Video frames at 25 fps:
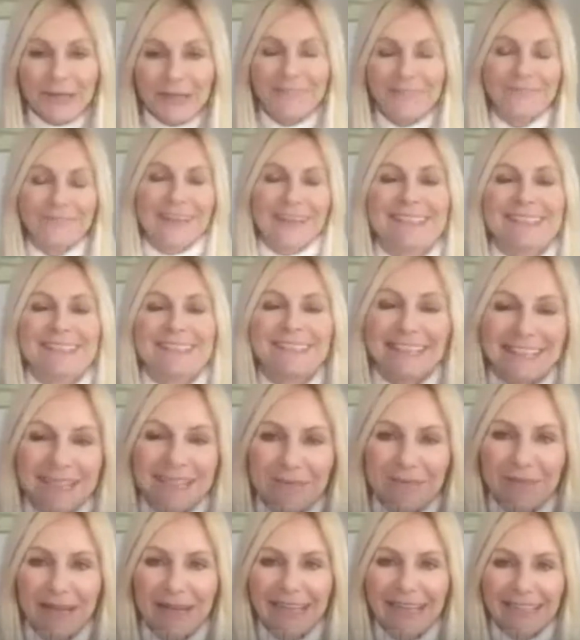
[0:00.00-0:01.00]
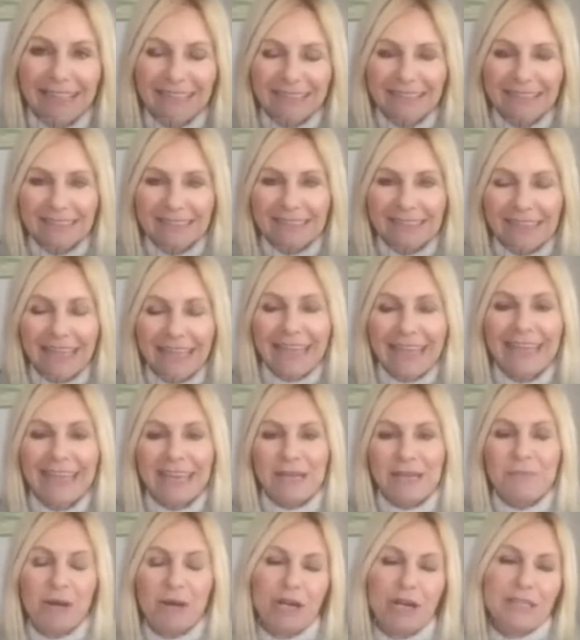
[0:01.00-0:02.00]
fascinated by the hair
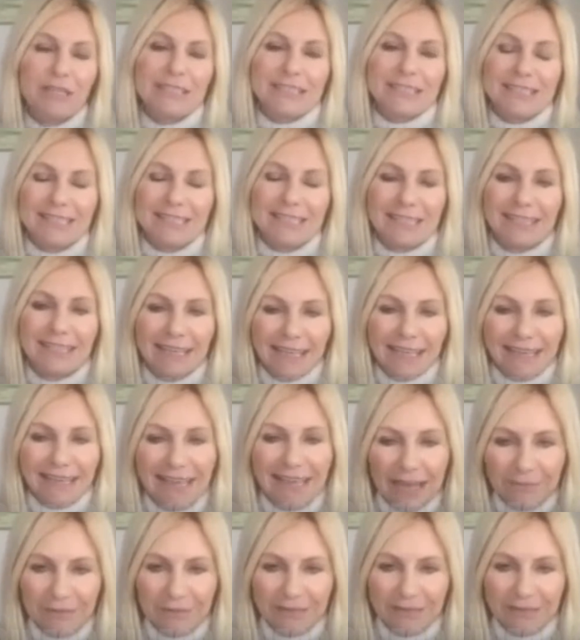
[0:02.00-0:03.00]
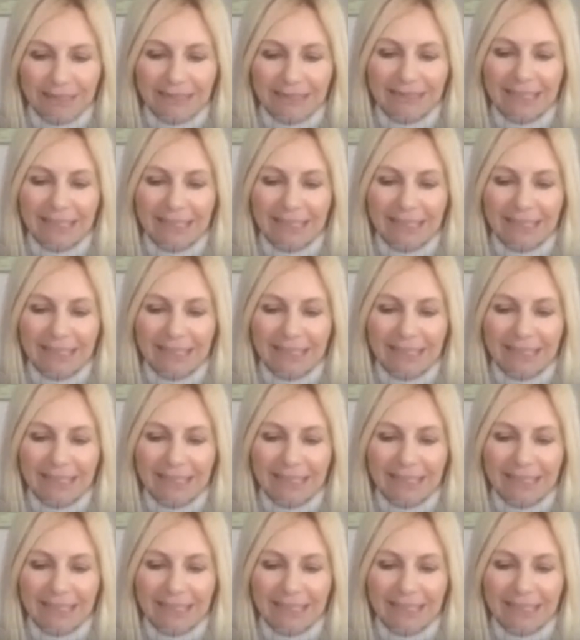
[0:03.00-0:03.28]
care market in Africa.